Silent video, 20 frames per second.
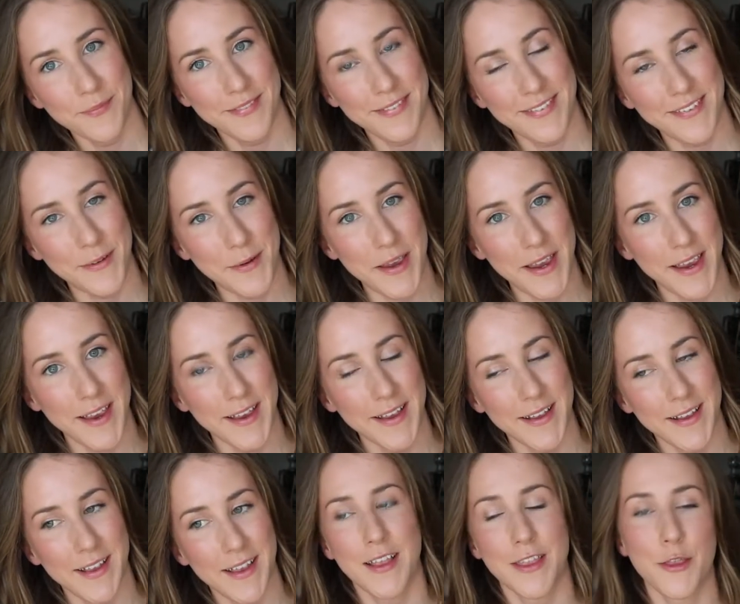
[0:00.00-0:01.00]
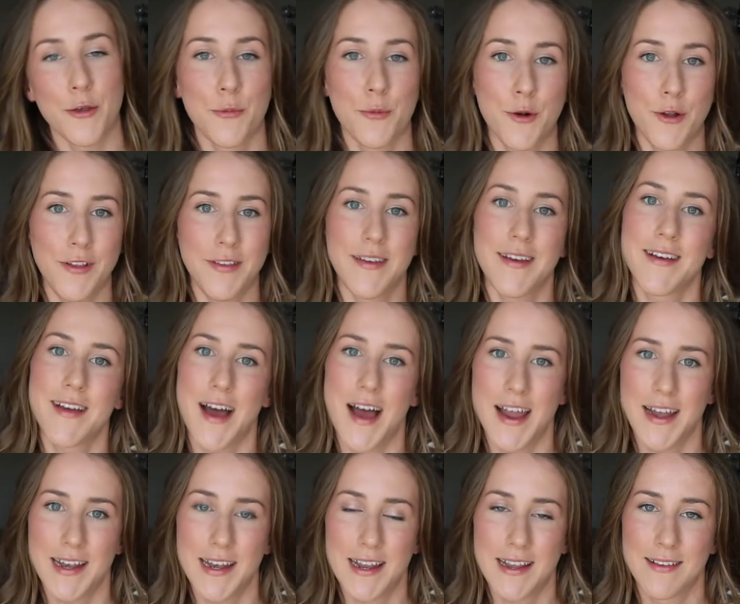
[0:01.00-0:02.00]
doing the world a
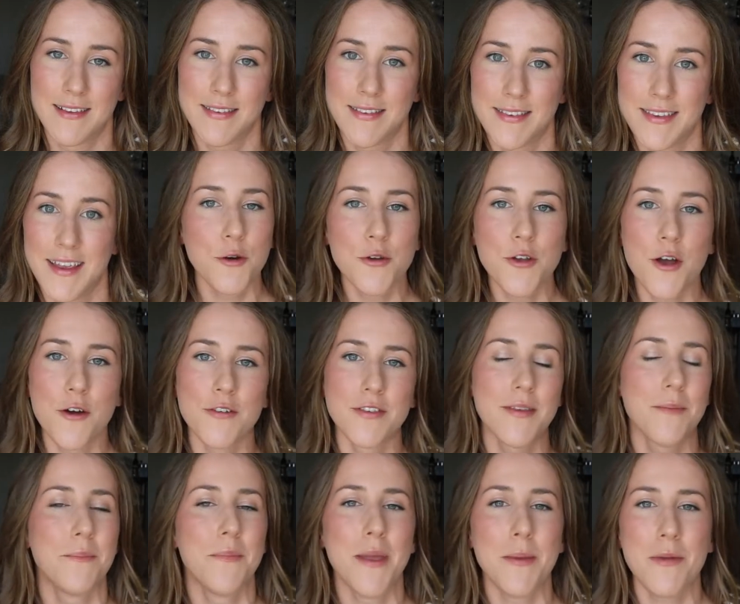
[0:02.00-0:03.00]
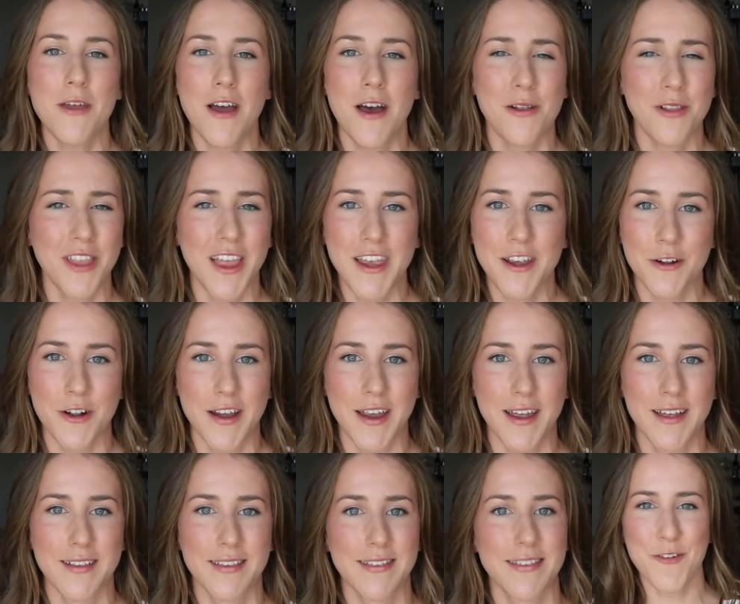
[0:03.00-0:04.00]
kindness. Who knows, maybe I like
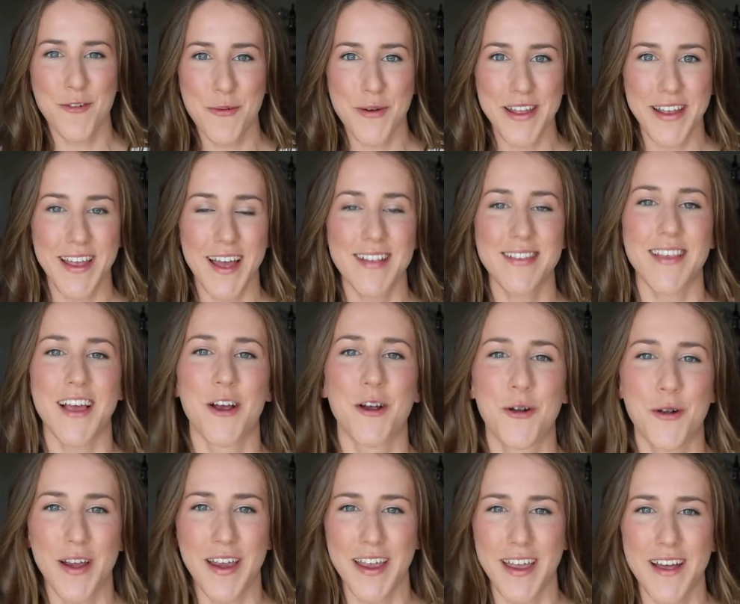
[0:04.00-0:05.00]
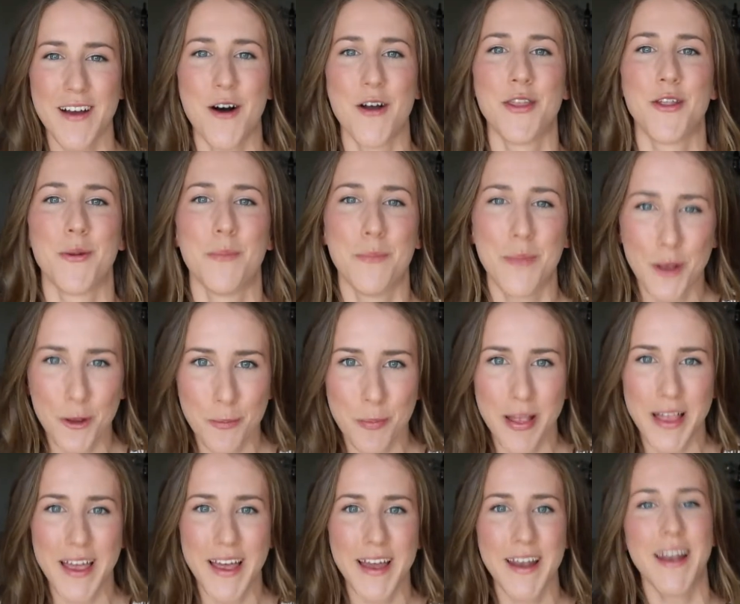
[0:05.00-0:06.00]
crickets. Everybody gets a cricket on their meal
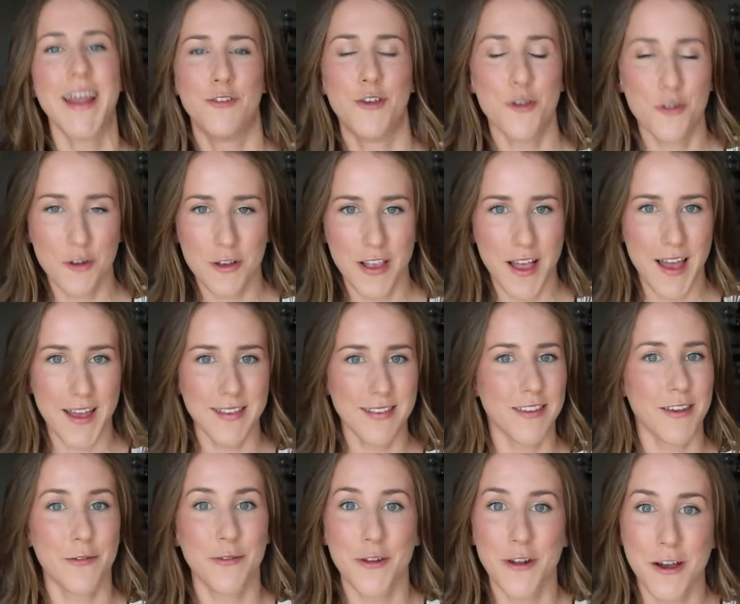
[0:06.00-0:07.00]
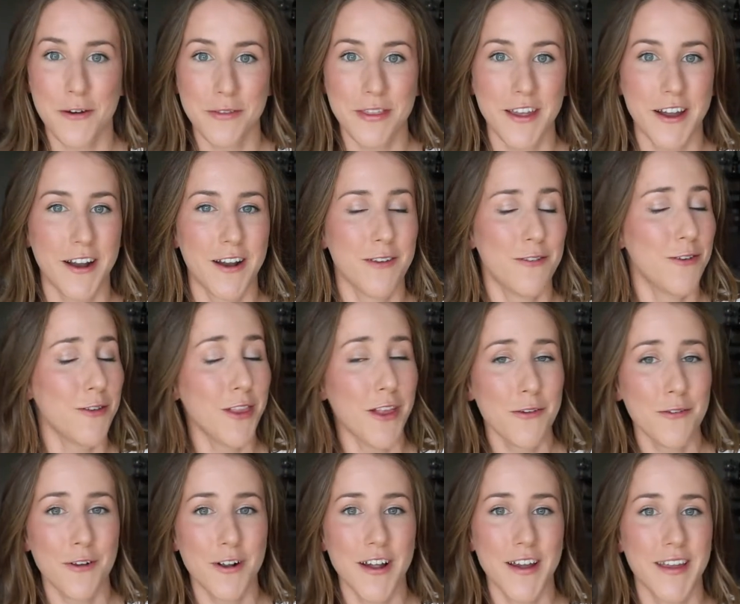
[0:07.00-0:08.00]
plan. Future clients, if you're out there, if you
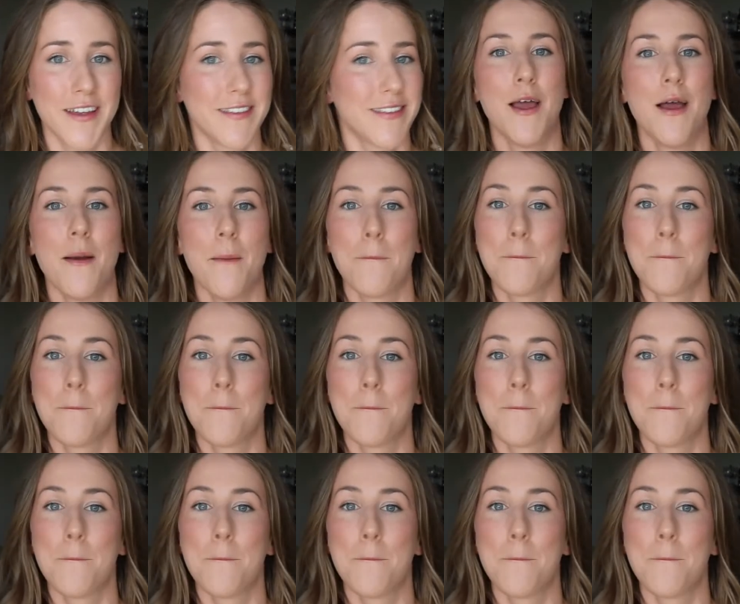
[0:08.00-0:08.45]
love crickets,